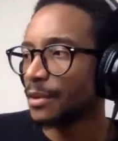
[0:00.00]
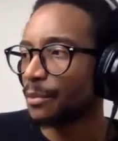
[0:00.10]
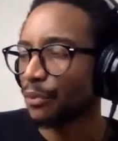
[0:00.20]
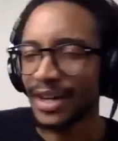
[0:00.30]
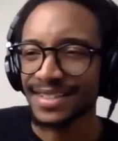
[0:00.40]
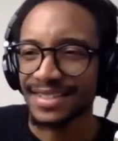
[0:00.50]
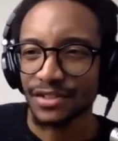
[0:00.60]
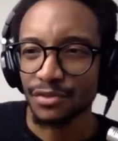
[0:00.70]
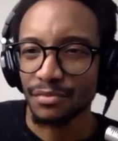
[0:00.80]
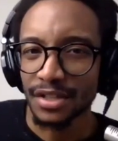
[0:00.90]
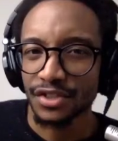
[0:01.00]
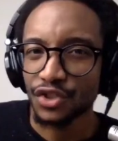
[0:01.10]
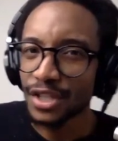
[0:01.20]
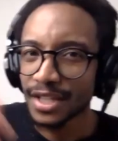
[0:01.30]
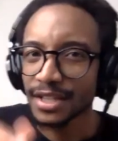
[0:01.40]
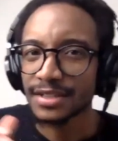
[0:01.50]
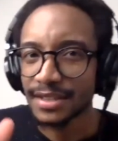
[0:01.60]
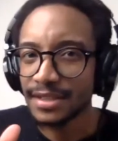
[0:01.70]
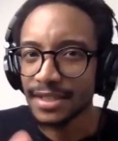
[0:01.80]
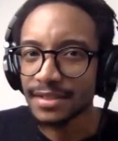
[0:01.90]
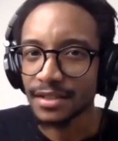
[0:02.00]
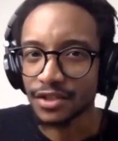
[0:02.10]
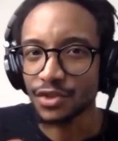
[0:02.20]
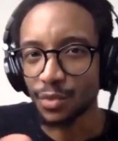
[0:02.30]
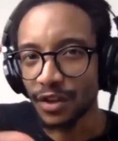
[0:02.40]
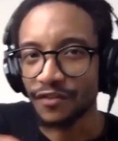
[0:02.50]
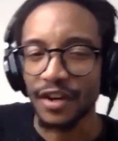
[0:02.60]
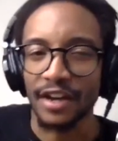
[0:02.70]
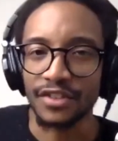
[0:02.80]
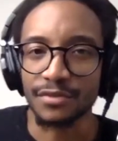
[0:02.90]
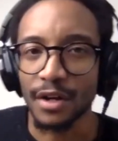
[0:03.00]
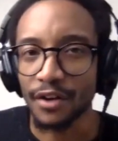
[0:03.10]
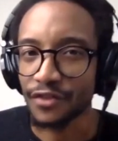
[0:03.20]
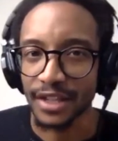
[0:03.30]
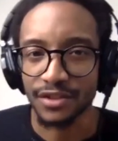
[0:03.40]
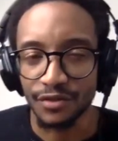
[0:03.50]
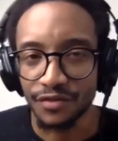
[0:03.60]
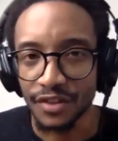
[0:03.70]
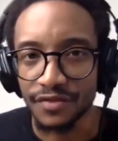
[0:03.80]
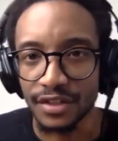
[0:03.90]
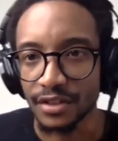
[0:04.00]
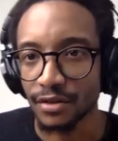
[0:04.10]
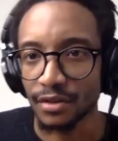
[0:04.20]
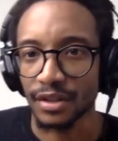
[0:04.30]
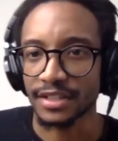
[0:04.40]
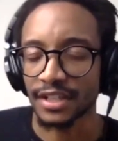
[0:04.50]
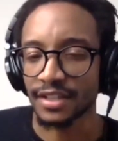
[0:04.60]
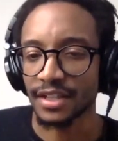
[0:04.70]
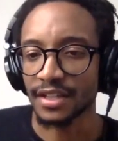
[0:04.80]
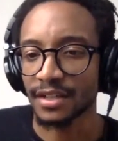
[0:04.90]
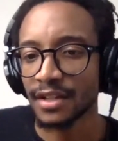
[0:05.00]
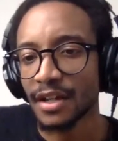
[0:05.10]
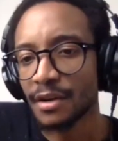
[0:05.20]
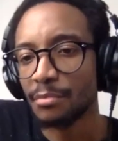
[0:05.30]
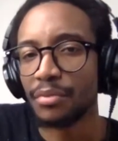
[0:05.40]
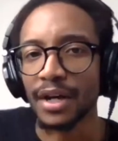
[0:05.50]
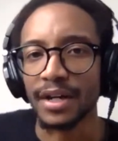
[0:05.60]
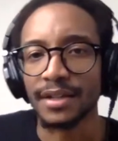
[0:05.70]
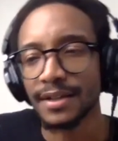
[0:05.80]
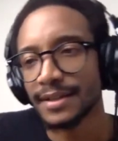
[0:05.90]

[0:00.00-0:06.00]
Price, not so much. You get a decent SWIT 5-inch monitor for like $250 or less, I think. But